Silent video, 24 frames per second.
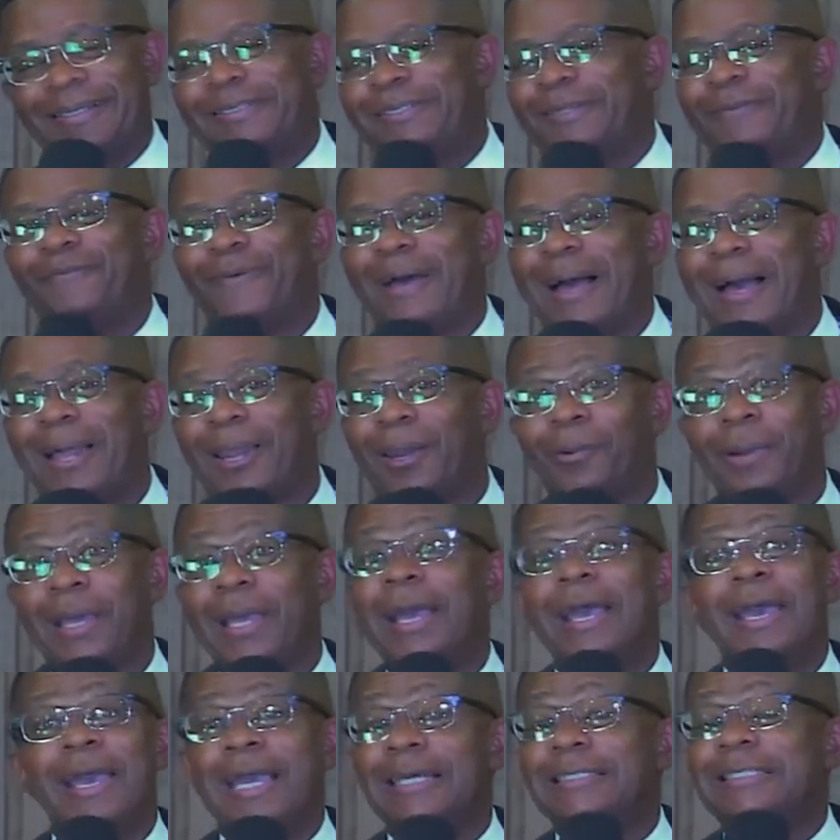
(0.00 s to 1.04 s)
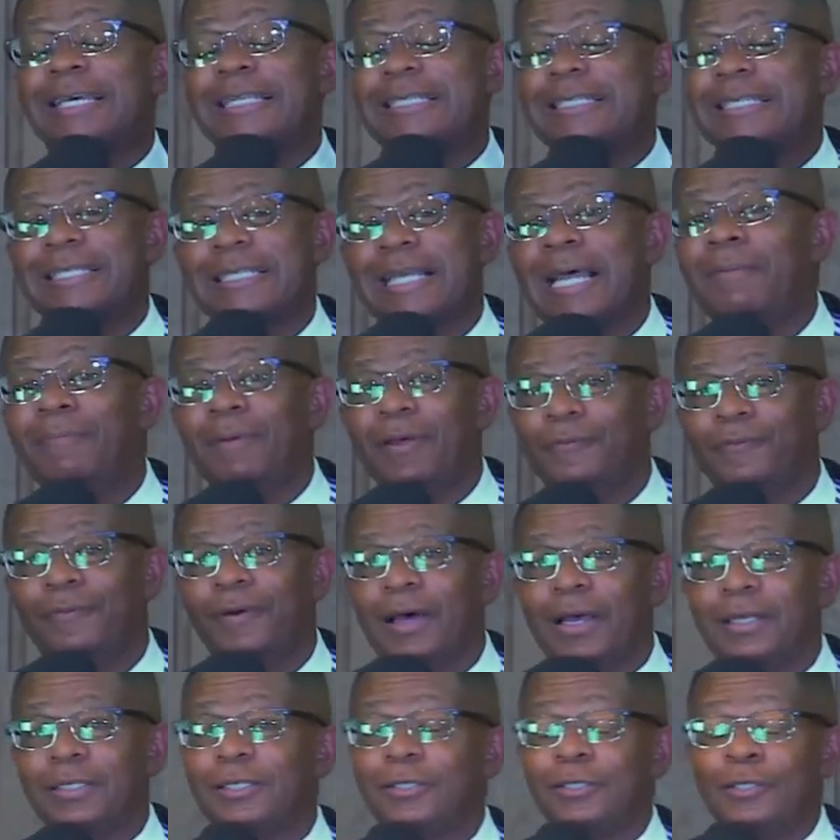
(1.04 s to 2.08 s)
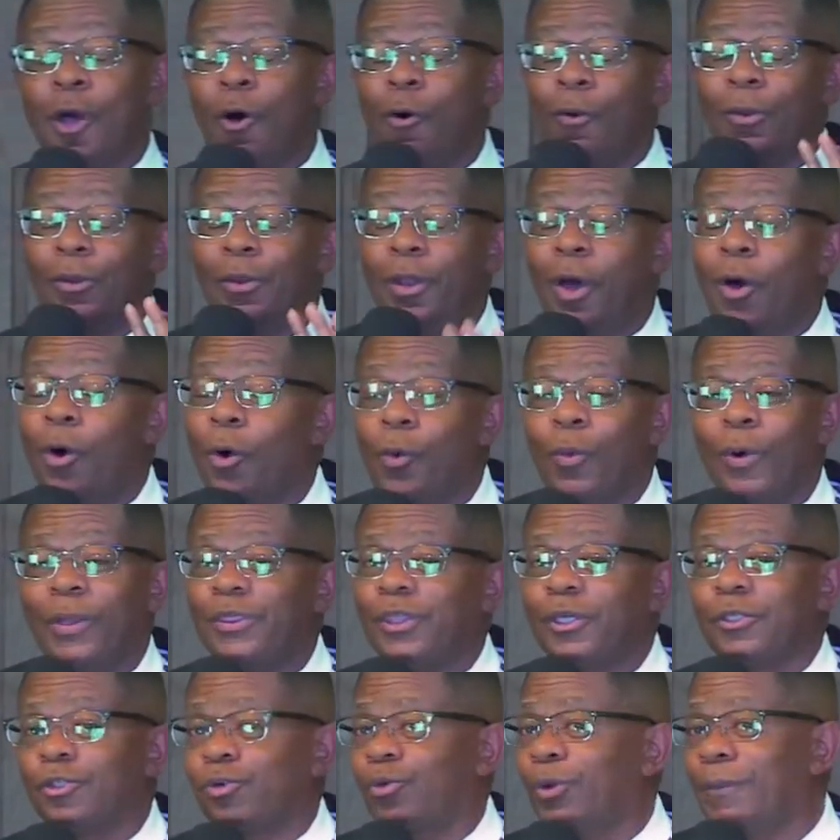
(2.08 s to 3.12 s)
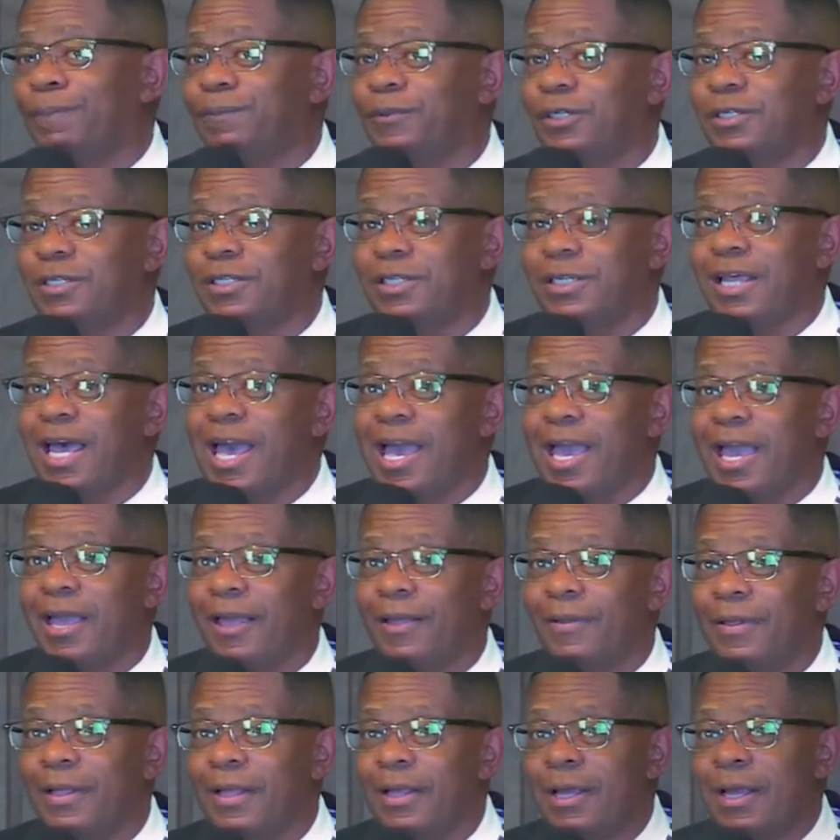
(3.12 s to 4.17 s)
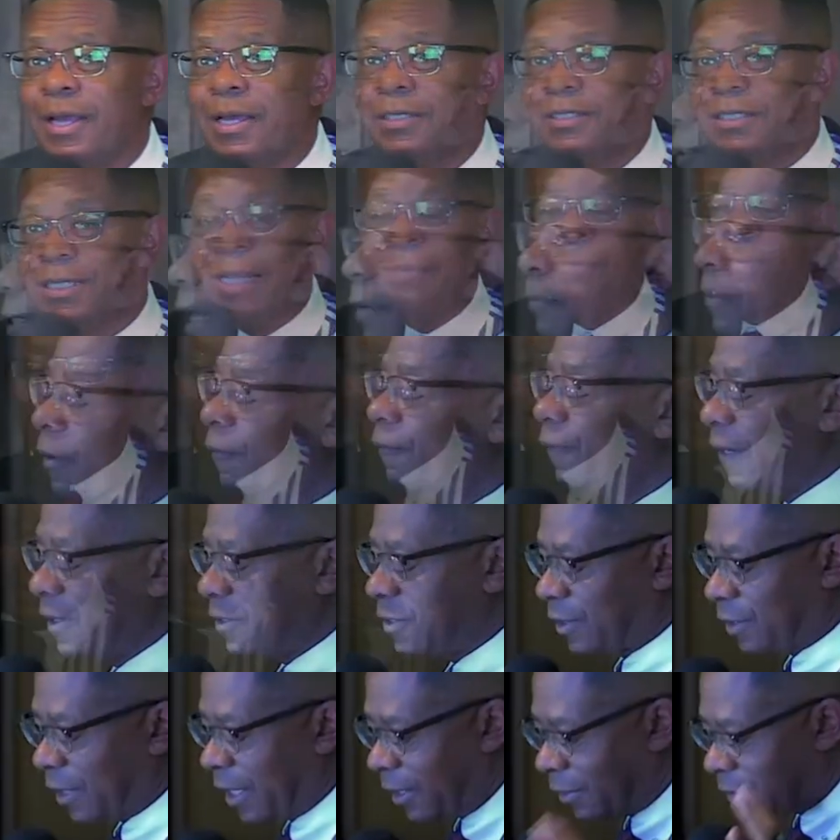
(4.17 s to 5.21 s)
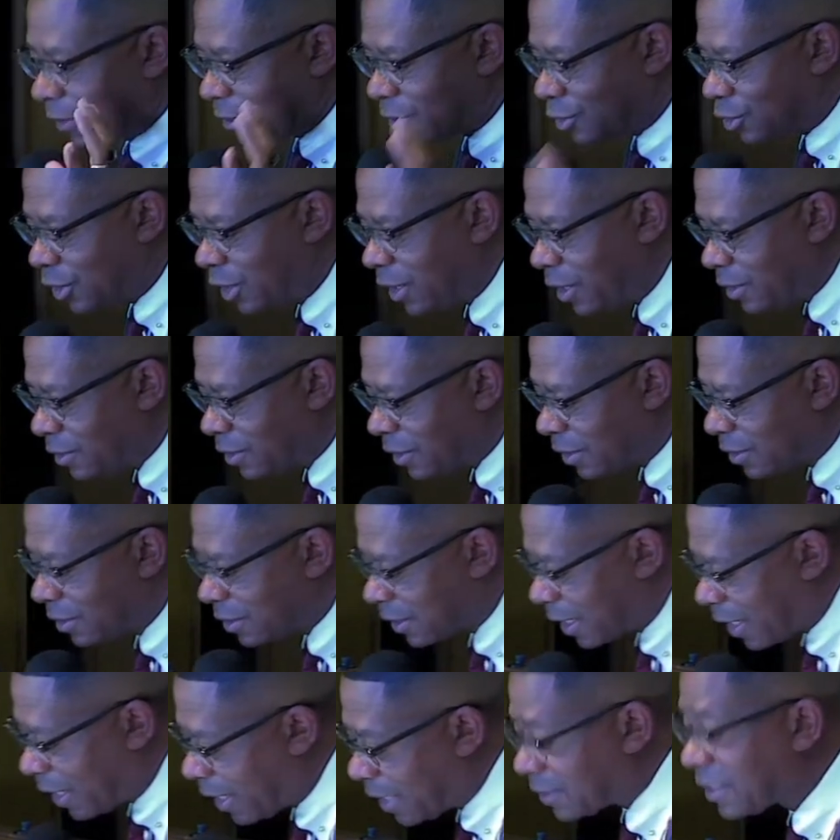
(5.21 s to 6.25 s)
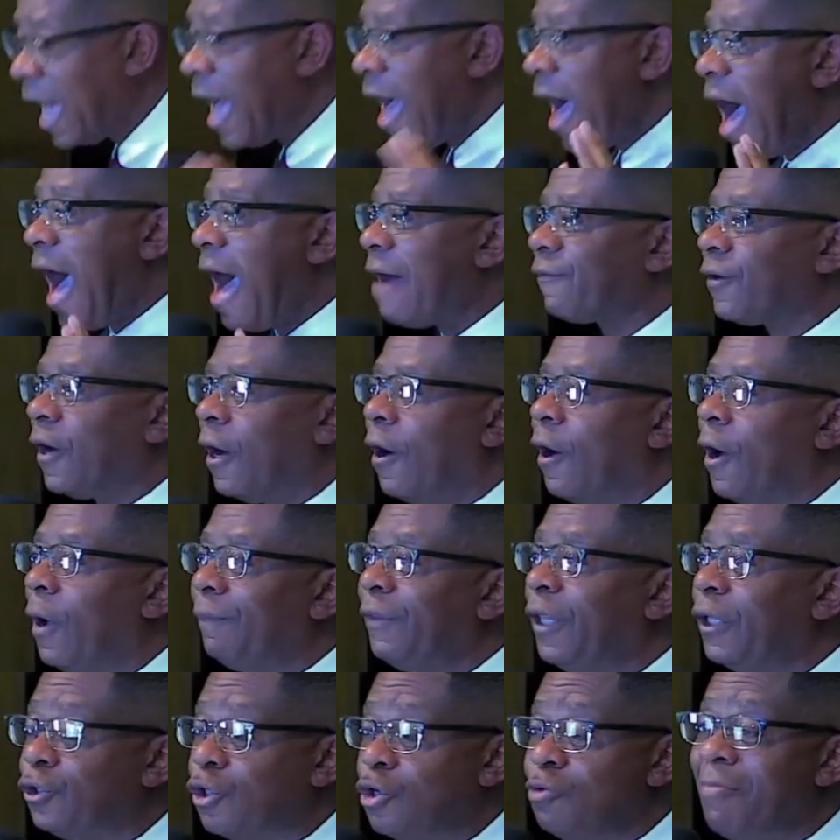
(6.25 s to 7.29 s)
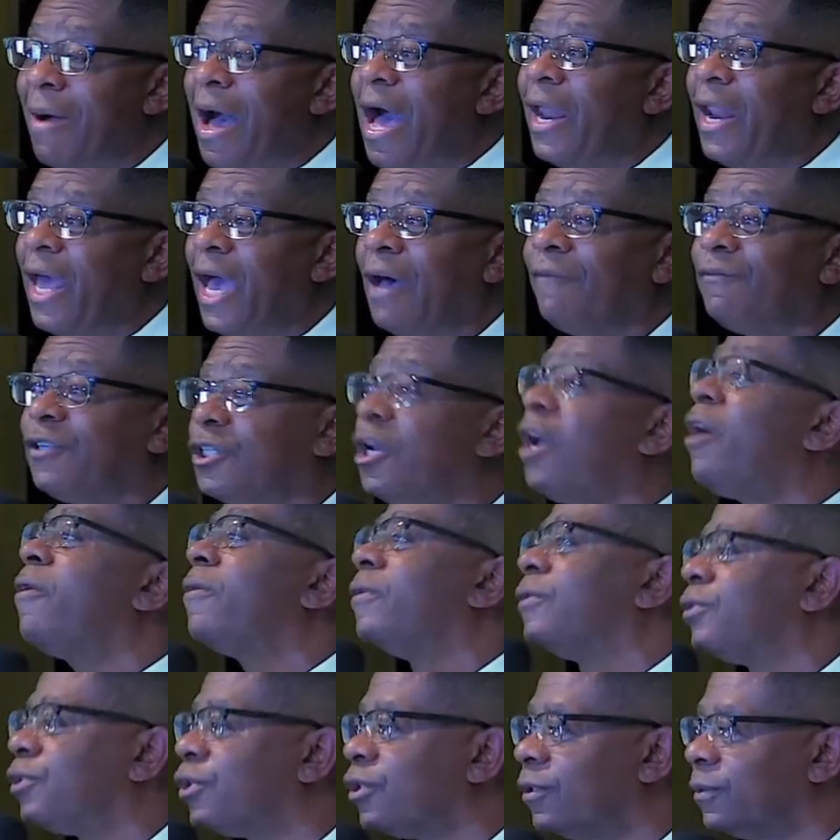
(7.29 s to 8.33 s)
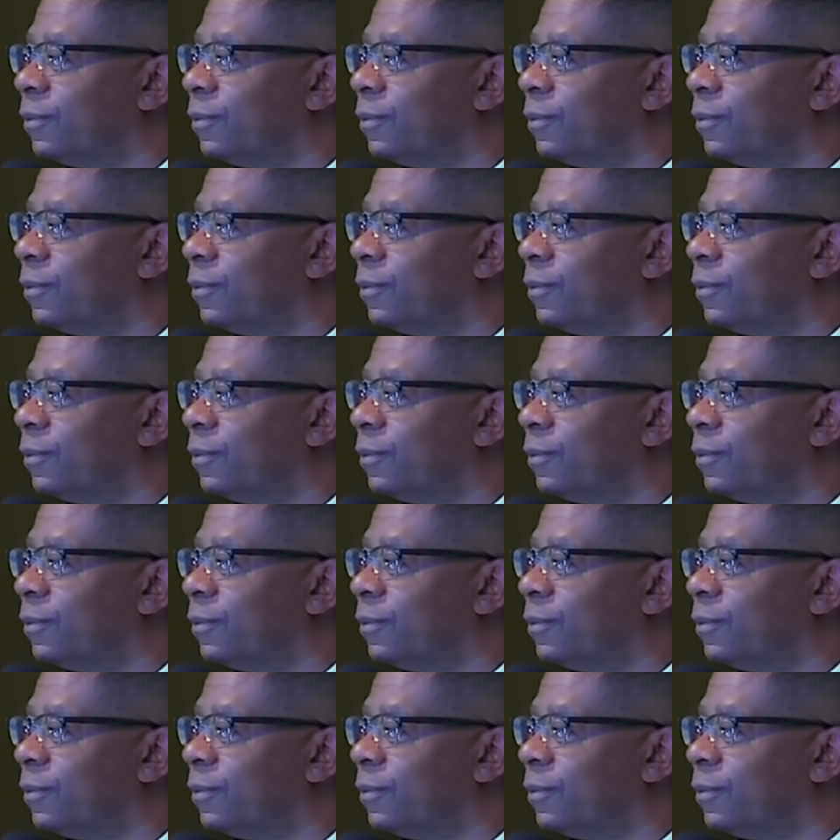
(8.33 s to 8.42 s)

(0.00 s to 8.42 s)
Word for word: Valerie, is that some of us don't know what the scriptures say. Some of us think that Jesus says, I've come that you might have church.